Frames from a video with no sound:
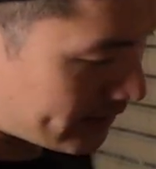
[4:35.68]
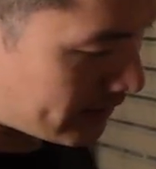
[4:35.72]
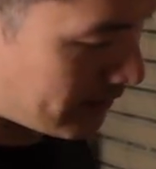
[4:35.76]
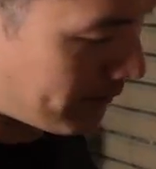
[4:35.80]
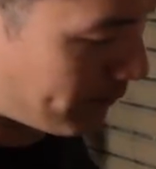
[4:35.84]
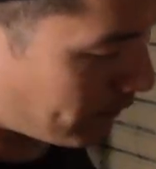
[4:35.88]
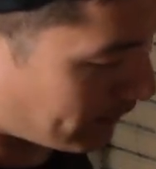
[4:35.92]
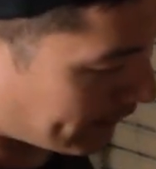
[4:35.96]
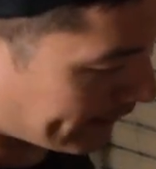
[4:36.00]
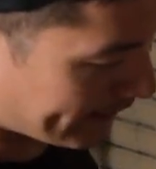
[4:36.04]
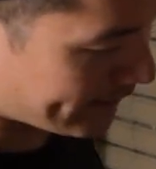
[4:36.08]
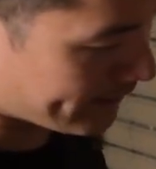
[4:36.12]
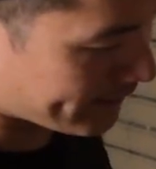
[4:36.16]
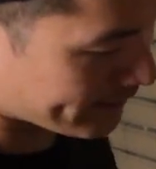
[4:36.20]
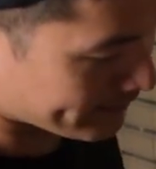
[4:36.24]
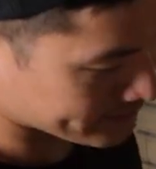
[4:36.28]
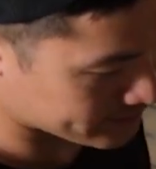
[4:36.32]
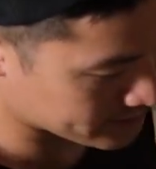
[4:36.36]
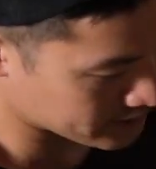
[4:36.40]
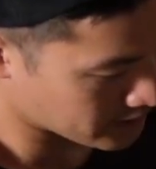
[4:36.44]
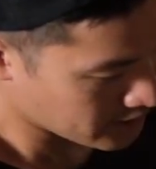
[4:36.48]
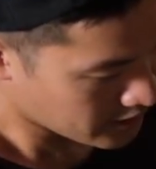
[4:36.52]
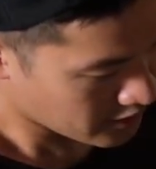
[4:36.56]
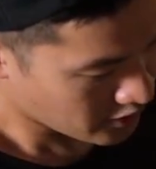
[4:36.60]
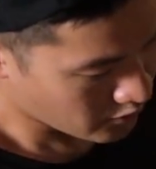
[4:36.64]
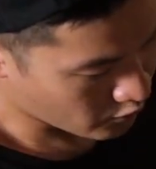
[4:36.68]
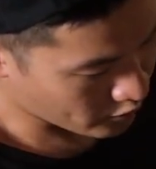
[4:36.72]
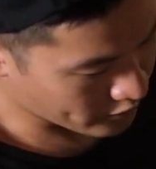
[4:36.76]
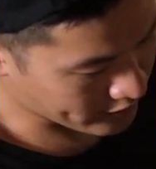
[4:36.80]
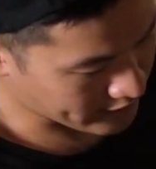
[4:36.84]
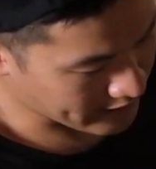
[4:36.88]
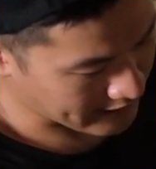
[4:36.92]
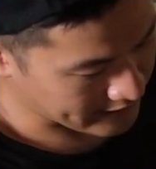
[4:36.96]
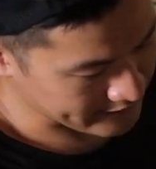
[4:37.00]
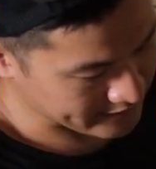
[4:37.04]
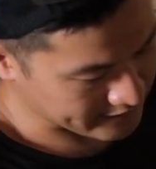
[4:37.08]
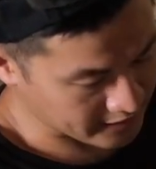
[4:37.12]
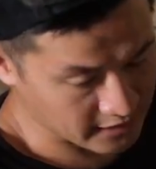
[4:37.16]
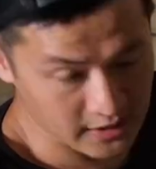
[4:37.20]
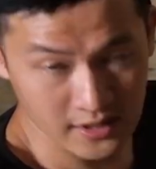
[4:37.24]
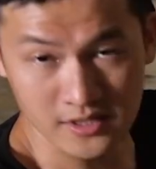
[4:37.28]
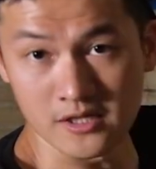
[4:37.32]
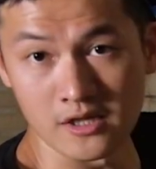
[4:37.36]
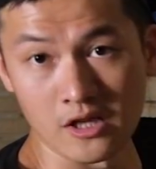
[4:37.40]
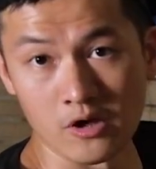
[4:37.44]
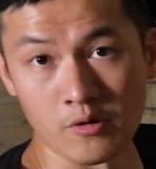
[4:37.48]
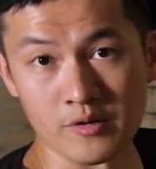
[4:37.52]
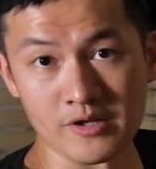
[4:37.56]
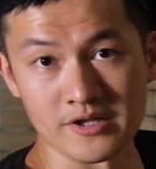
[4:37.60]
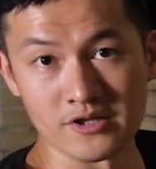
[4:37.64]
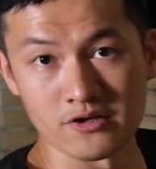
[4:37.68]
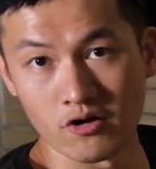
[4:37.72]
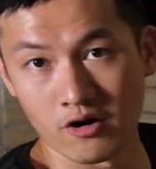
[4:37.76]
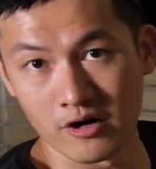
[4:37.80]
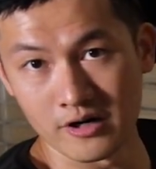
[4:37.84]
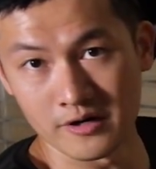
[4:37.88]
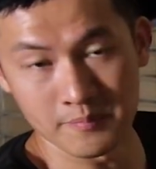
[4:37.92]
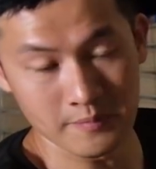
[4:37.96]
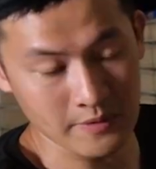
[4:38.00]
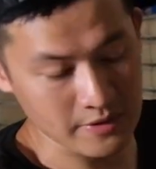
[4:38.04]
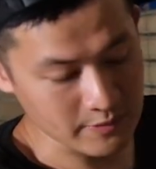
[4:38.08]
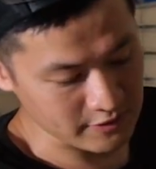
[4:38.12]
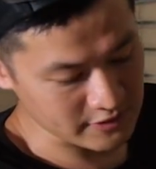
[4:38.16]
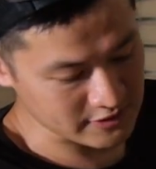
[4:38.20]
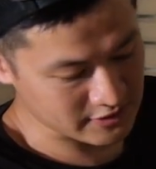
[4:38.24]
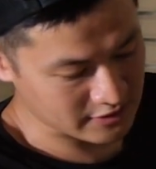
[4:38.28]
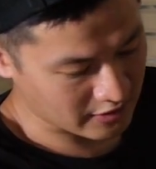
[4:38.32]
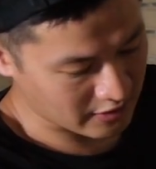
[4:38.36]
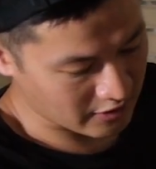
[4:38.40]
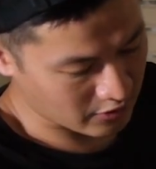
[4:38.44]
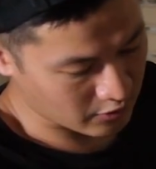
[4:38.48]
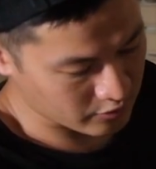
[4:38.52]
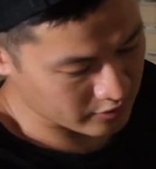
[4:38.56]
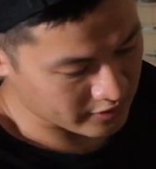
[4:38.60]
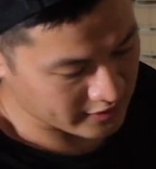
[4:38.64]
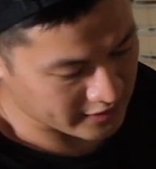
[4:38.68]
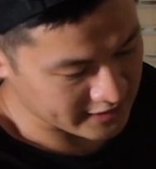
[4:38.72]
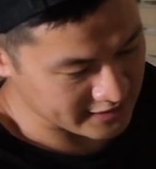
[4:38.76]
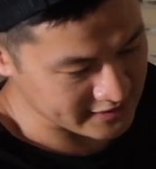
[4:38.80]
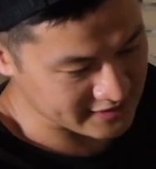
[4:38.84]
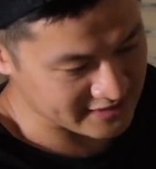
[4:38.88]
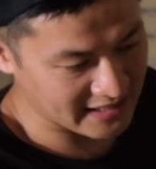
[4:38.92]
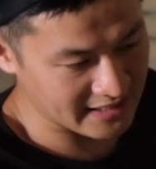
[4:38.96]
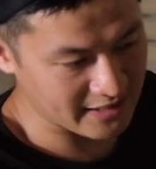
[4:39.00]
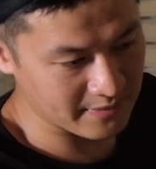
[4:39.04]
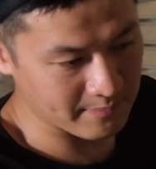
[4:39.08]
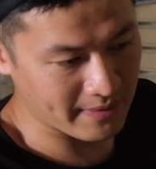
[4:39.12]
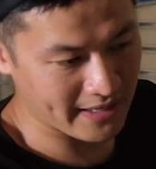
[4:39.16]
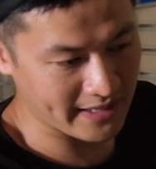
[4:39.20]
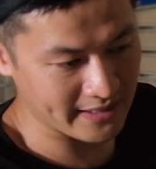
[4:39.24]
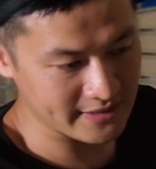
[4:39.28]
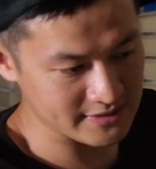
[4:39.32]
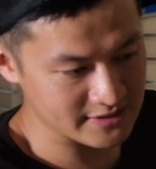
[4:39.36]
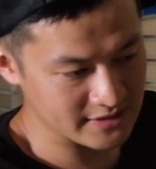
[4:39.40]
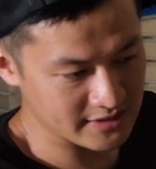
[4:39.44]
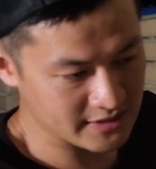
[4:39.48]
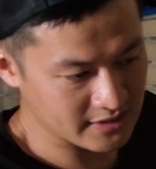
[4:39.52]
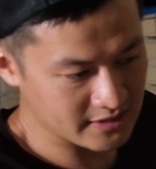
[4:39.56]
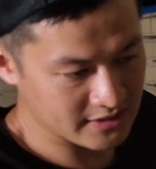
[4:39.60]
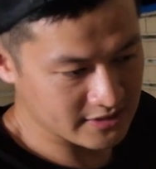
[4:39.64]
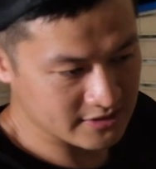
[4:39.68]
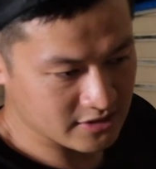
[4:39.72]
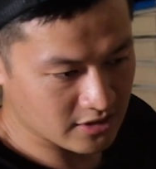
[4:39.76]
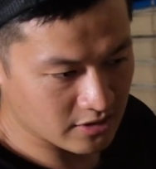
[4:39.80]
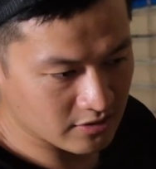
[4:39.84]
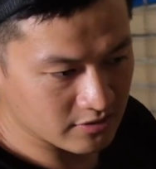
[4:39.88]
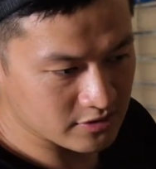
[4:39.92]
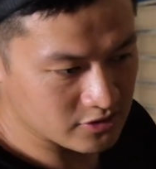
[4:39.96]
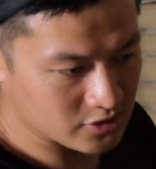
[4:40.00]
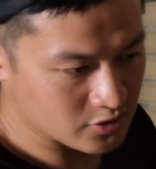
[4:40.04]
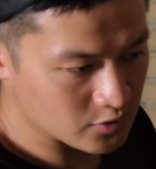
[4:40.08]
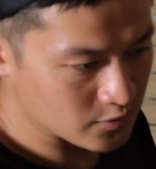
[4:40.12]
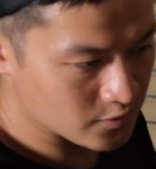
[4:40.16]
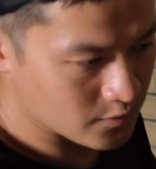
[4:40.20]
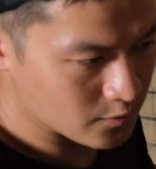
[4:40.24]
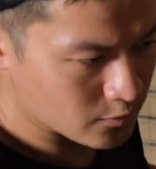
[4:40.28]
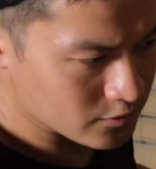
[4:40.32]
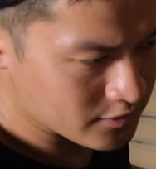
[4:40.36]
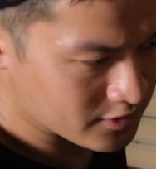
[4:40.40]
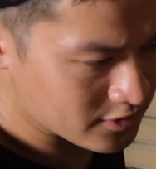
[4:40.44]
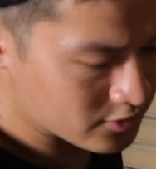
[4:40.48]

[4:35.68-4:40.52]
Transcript: the plan is we got the glow in dark BBs loaded inside the magazine. It's gonna shoot through